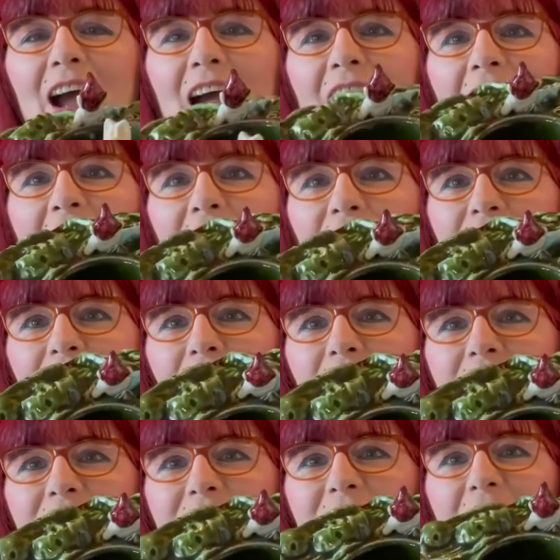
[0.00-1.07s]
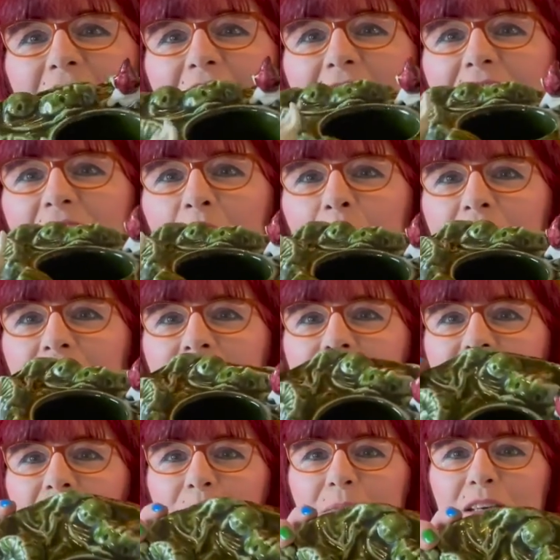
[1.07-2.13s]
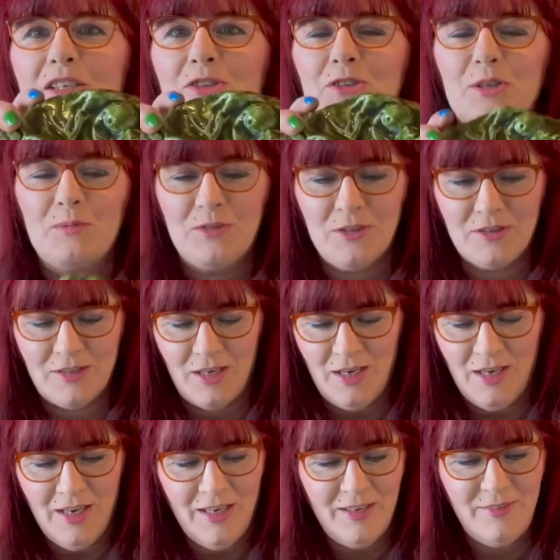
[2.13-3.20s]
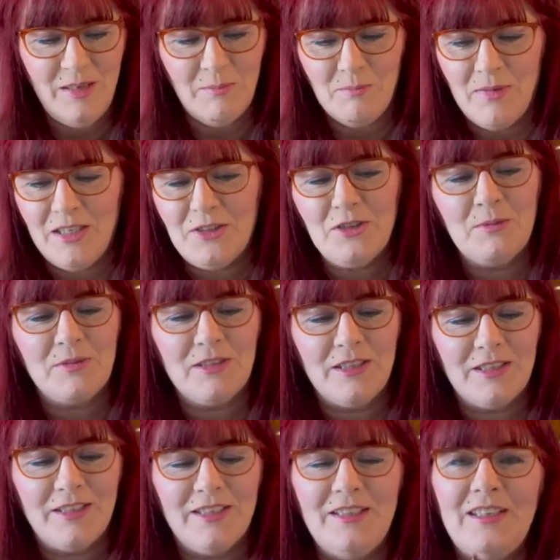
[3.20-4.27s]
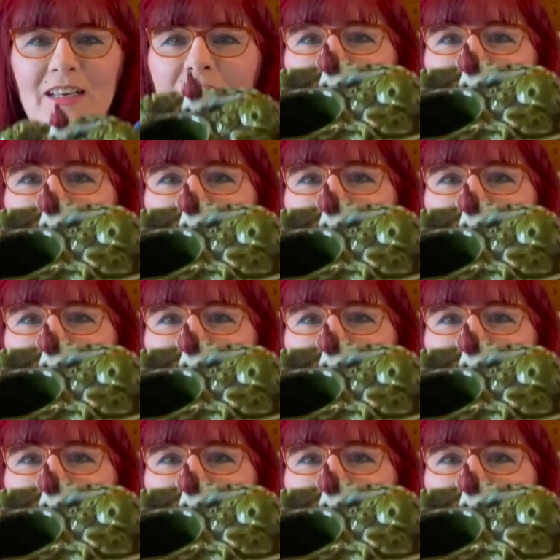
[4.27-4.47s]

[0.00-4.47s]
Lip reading: how cute is that? I mean, look at the mushrooms. Even the mushrooms look good. Look at all